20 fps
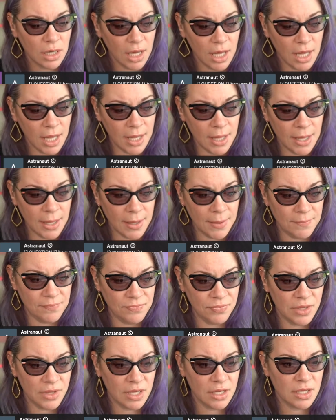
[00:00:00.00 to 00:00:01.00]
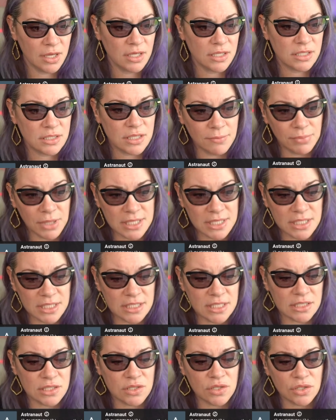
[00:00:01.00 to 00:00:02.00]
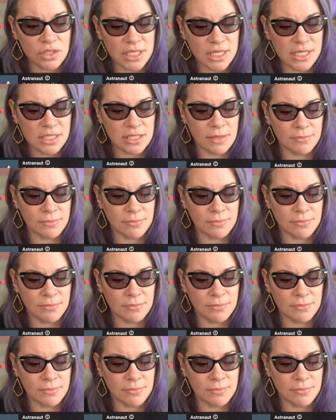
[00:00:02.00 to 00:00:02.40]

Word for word: Um, some places it's 13,